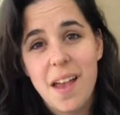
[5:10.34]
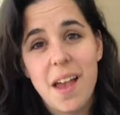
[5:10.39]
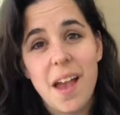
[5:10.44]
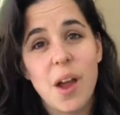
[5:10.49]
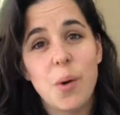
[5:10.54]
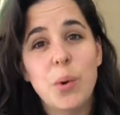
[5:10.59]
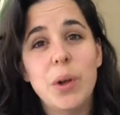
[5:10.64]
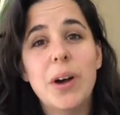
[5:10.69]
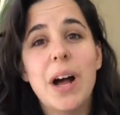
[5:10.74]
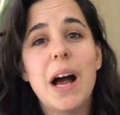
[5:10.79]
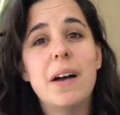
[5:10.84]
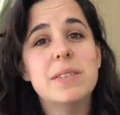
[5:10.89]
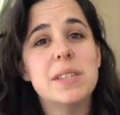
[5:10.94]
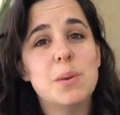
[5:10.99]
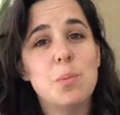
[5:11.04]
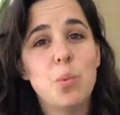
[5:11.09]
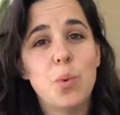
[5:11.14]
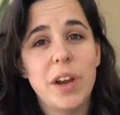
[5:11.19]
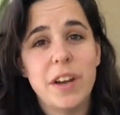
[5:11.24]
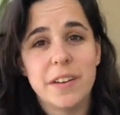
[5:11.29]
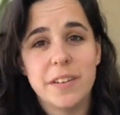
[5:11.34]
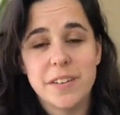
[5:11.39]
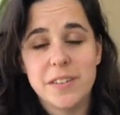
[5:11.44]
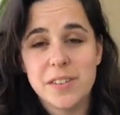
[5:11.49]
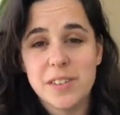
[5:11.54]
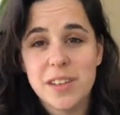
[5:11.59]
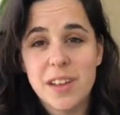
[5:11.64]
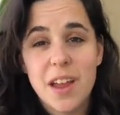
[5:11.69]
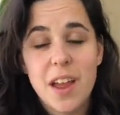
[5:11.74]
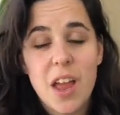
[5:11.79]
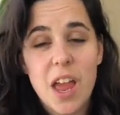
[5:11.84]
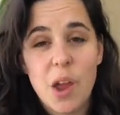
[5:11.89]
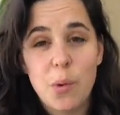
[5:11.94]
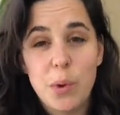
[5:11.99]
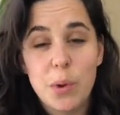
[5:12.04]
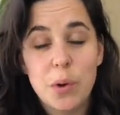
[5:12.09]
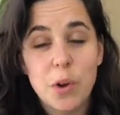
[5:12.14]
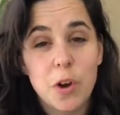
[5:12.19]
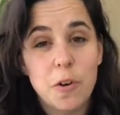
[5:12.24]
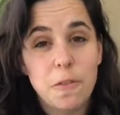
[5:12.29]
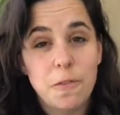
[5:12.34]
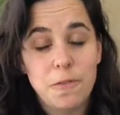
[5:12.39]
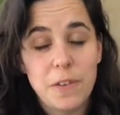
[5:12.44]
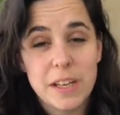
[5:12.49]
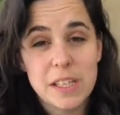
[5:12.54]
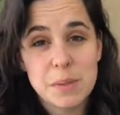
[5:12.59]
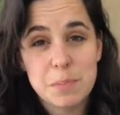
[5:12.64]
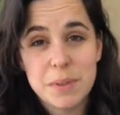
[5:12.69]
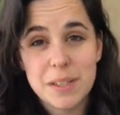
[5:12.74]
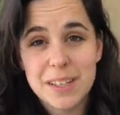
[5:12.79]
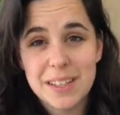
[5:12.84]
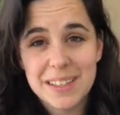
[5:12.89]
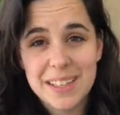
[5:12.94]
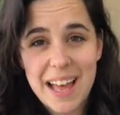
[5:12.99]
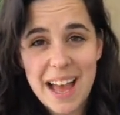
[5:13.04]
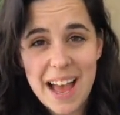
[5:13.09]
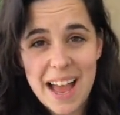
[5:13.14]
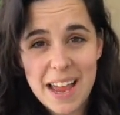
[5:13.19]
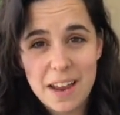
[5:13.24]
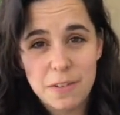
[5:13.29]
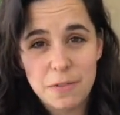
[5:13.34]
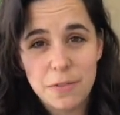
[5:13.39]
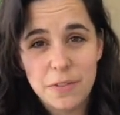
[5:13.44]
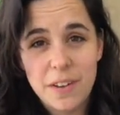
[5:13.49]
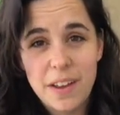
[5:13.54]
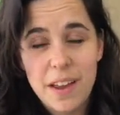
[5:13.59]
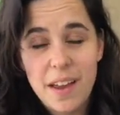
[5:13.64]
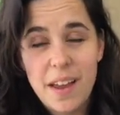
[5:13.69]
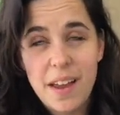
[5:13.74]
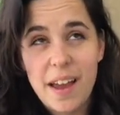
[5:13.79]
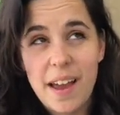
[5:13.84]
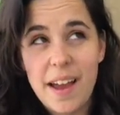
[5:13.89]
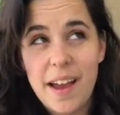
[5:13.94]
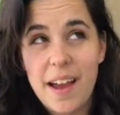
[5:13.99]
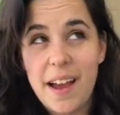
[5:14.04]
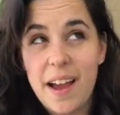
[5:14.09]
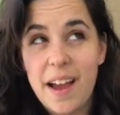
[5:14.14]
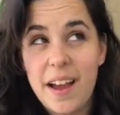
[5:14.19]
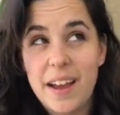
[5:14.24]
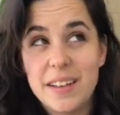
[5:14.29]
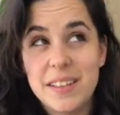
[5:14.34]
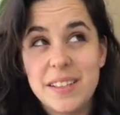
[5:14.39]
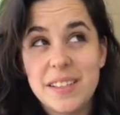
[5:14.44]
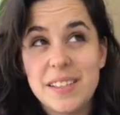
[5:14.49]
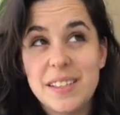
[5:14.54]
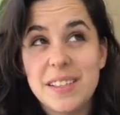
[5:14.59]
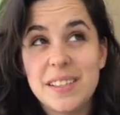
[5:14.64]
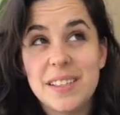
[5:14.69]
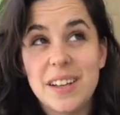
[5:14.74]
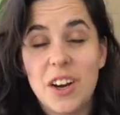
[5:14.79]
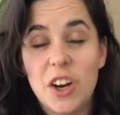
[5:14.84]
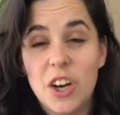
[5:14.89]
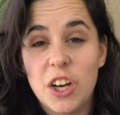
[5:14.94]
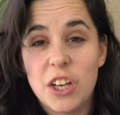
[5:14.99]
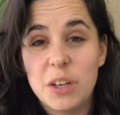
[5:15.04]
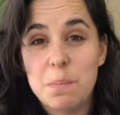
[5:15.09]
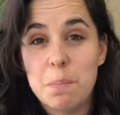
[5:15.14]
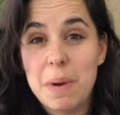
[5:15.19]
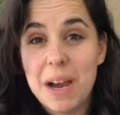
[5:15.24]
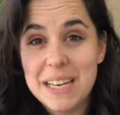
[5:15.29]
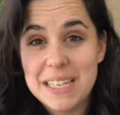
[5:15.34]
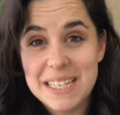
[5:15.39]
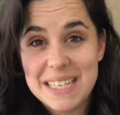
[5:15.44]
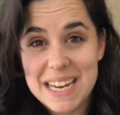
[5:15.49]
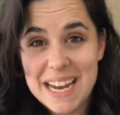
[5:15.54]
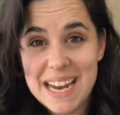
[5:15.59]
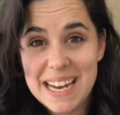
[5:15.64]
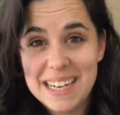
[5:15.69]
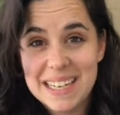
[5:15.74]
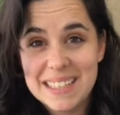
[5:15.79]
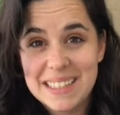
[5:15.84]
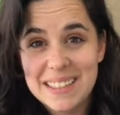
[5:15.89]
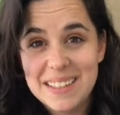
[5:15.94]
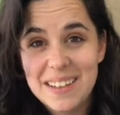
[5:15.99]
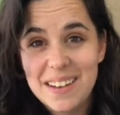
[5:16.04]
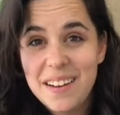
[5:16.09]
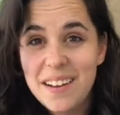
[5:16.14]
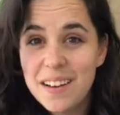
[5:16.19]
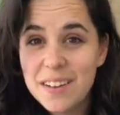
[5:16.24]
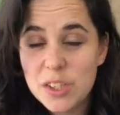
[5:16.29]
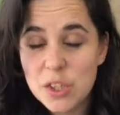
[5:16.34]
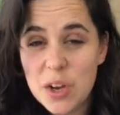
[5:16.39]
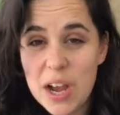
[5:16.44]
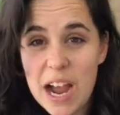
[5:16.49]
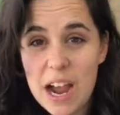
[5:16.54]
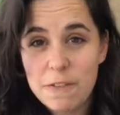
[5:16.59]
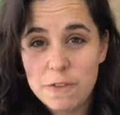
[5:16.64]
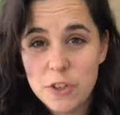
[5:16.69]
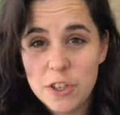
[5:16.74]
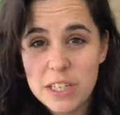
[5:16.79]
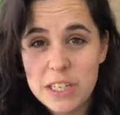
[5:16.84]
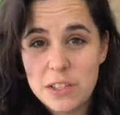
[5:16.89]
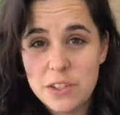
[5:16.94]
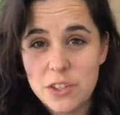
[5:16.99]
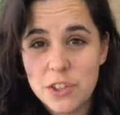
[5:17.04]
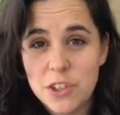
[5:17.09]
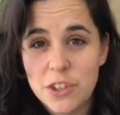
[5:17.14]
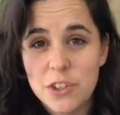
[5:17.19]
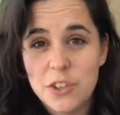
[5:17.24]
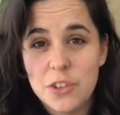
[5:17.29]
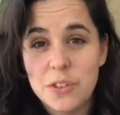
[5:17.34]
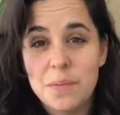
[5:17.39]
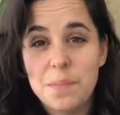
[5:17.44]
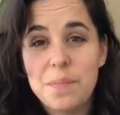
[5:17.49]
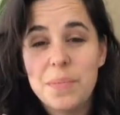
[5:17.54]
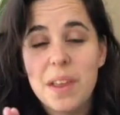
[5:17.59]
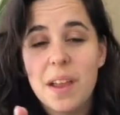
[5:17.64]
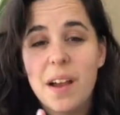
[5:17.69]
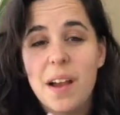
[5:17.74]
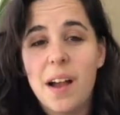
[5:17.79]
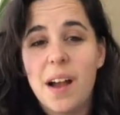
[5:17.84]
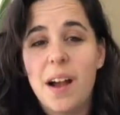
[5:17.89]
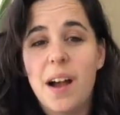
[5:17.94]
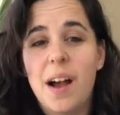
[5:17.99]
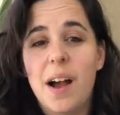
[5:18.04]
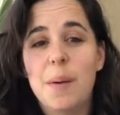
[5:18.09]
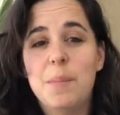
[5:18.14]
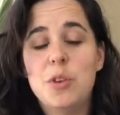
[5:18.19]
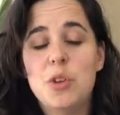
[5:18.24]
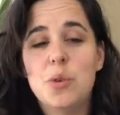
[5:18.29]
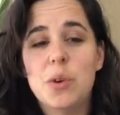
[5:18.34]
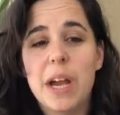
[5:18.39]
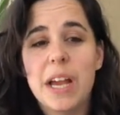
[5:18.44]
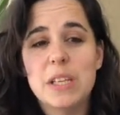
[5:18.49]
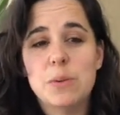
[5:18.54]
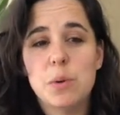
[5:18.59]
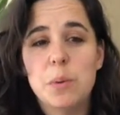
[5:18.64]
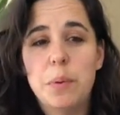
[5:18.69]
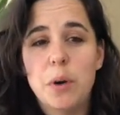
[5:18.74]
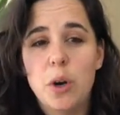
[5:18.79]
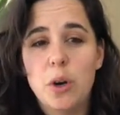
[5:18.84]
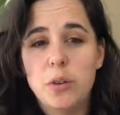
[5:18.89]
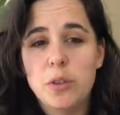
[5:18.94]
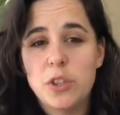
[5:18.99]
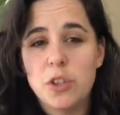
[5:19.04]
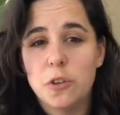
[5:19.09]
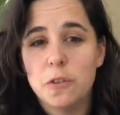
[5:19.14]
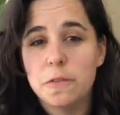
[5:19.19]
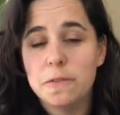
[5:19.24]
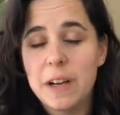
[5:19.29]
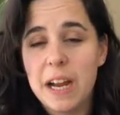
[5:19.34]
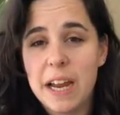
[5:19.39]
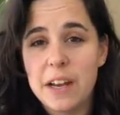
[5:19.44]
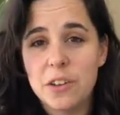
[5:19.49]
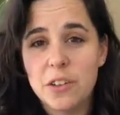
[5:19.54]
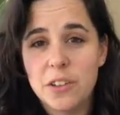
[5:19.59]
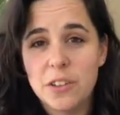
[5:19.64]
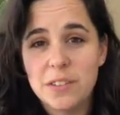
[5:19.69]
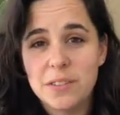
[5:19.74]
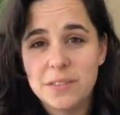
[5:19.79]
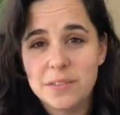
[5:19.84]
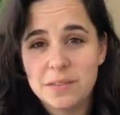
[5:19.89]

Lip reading: And we will have some winners, and we will go Facebook Live on Monday. So after Easter, you guys will post your final